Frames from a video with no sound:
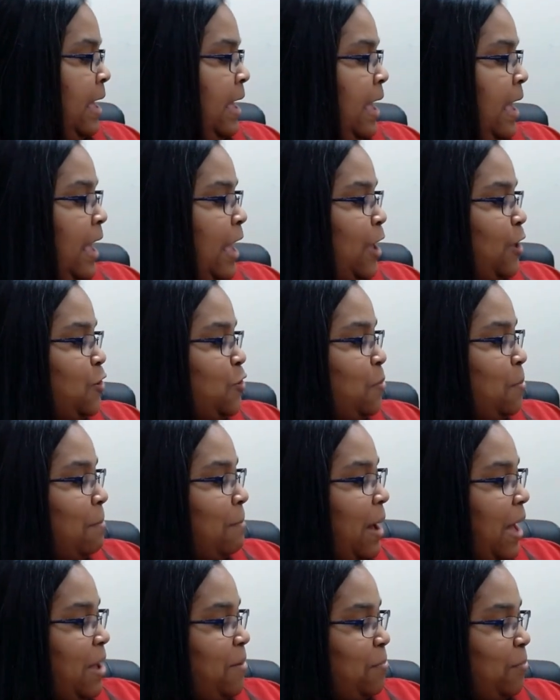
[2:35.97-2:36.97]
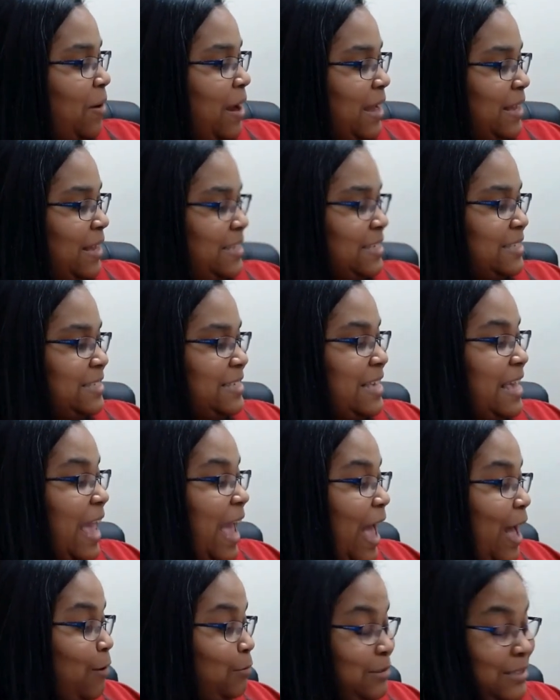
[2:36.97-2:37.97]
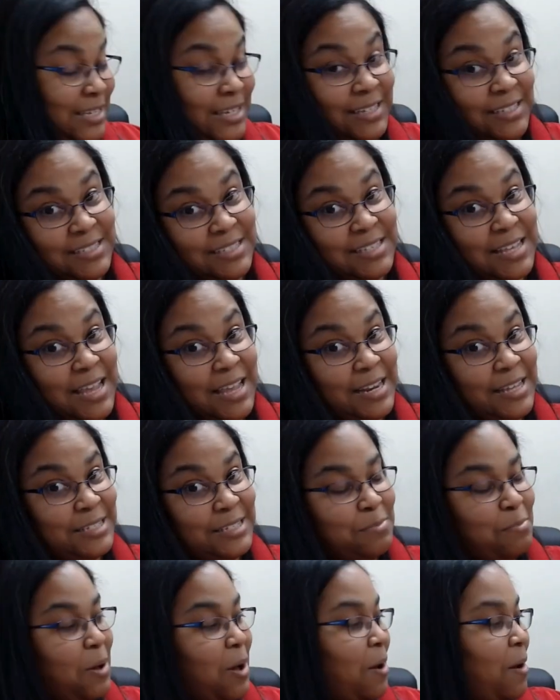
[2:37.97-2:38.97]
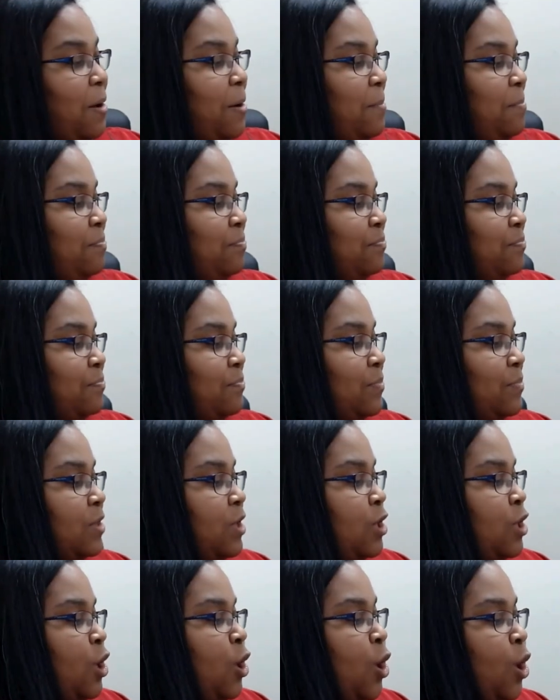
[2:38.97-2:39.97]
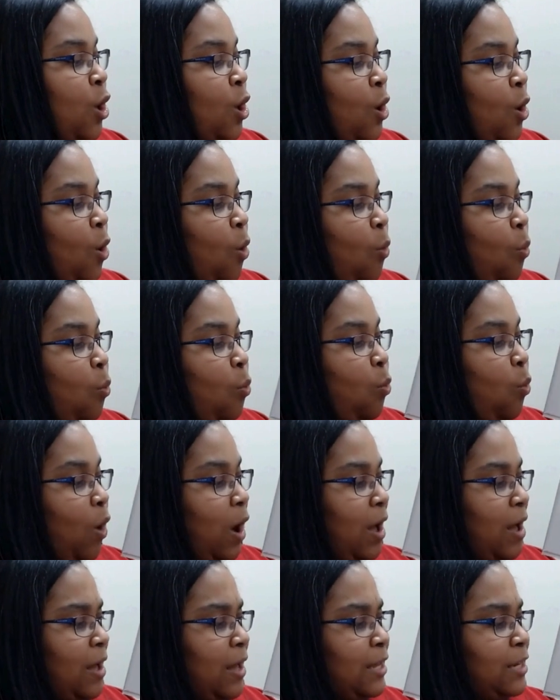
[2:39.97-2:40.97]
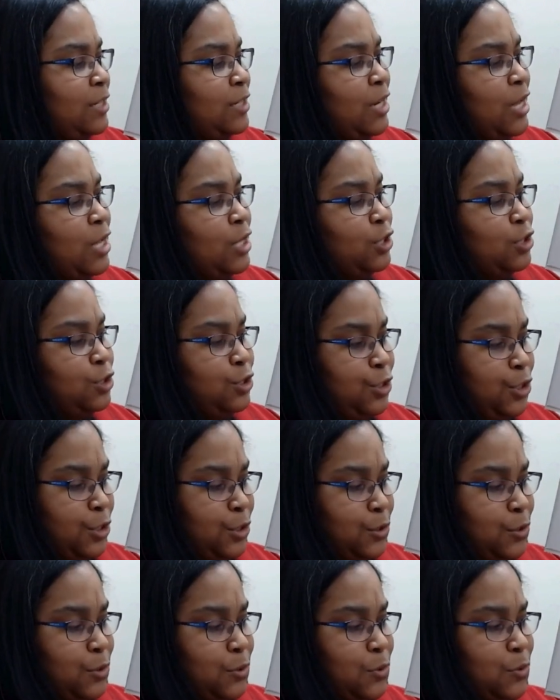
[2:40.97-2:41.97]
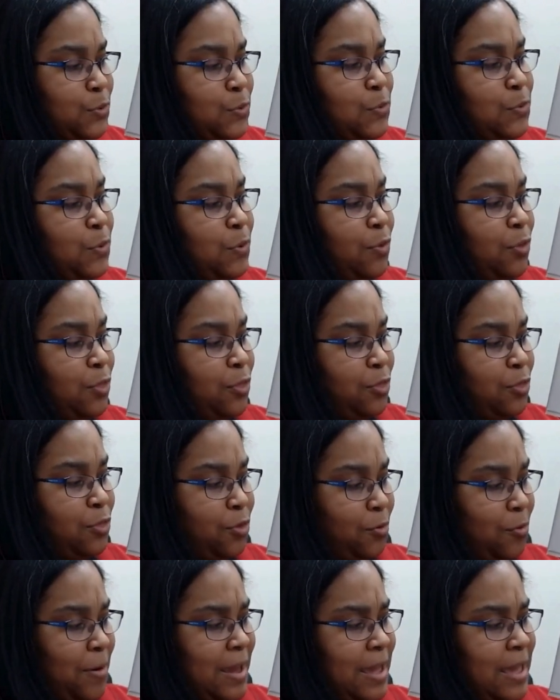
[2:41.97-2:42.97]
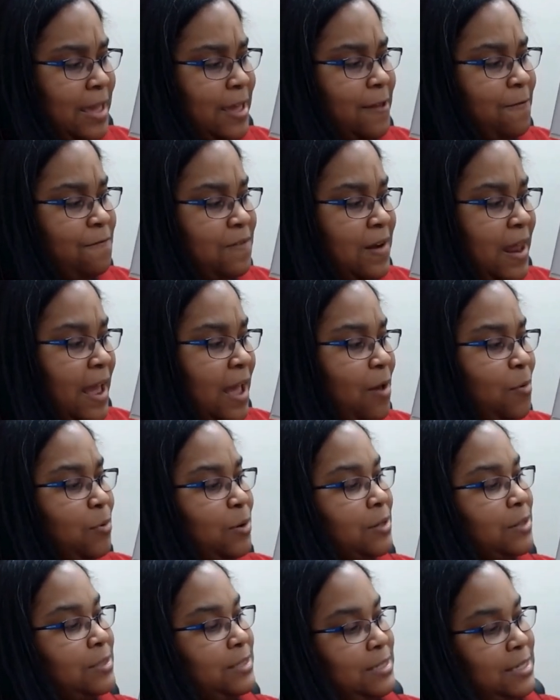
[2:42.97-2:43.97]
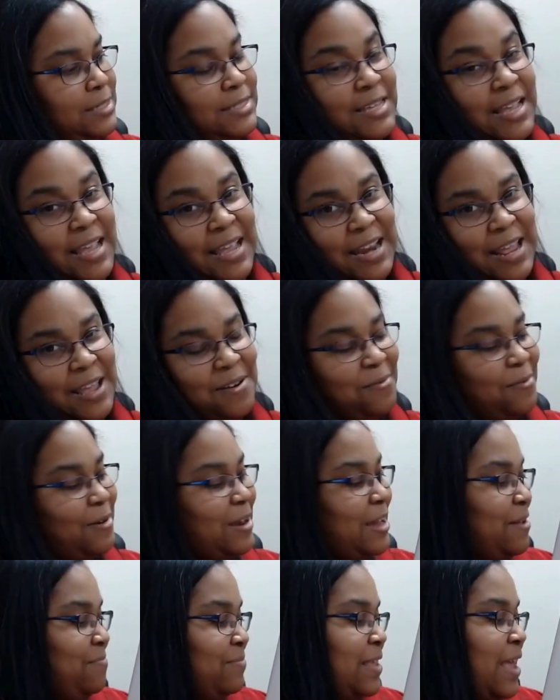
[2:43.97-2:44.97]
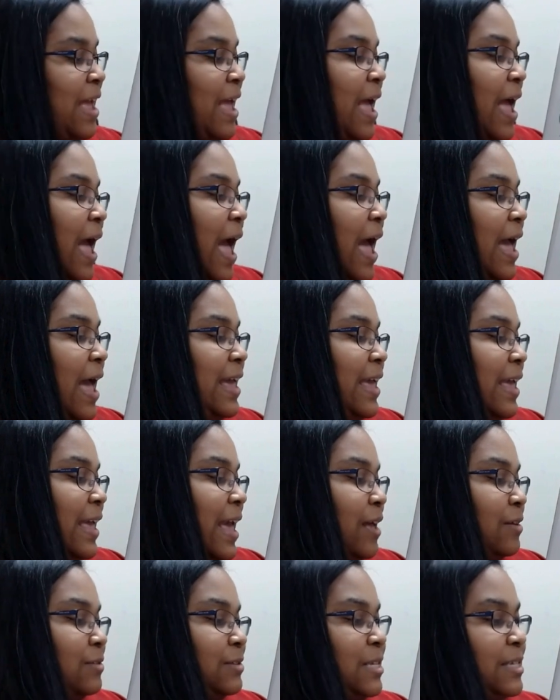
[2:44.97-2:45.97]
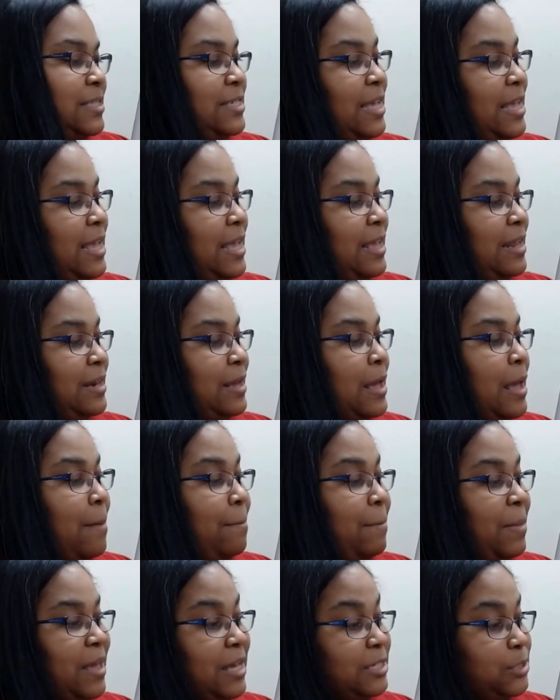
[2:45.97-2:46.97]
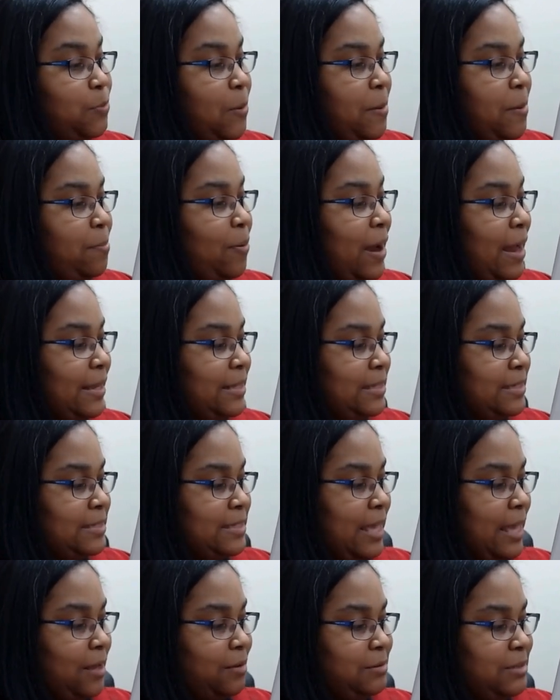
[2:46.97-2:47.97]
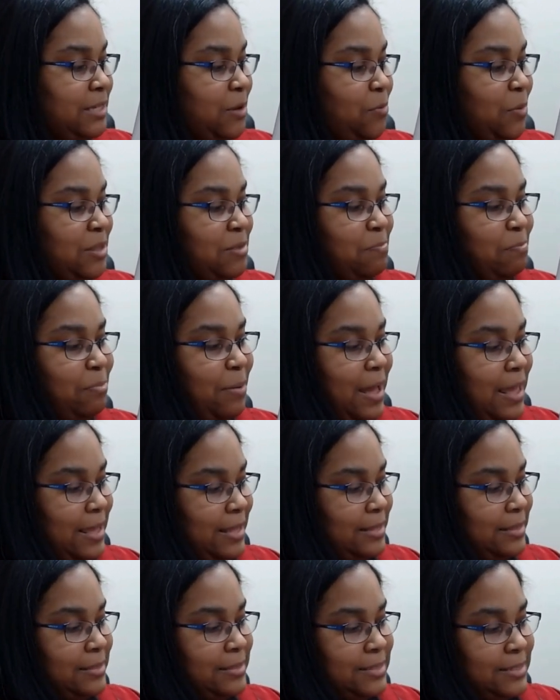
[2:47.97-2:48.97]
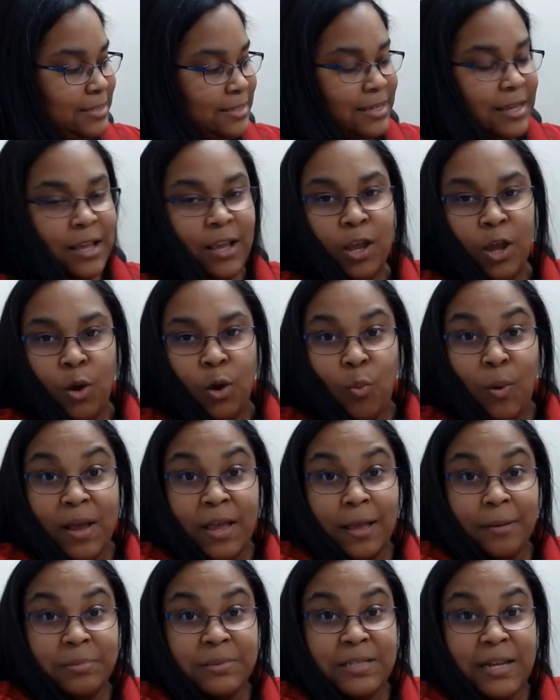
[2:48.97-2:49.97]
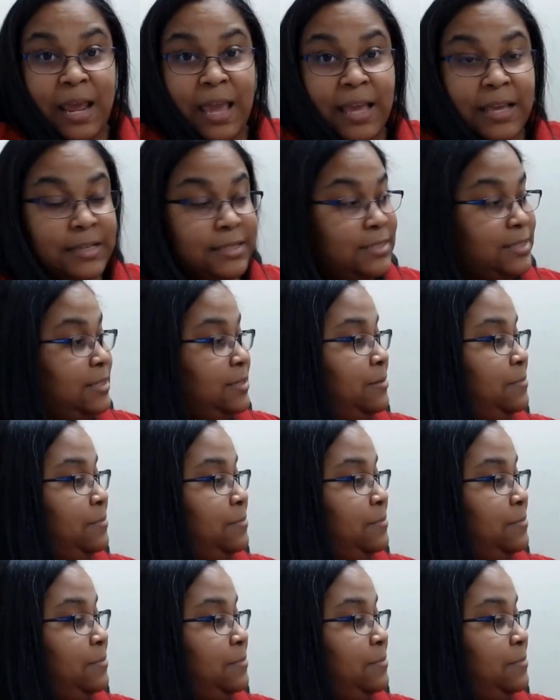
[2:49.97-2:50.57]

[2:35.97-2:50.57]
and you might practice counting," said his mom. 1, 2, 3 flowers," said Henry. "I can count to 10 because we practice counting with buttons. What comes next?"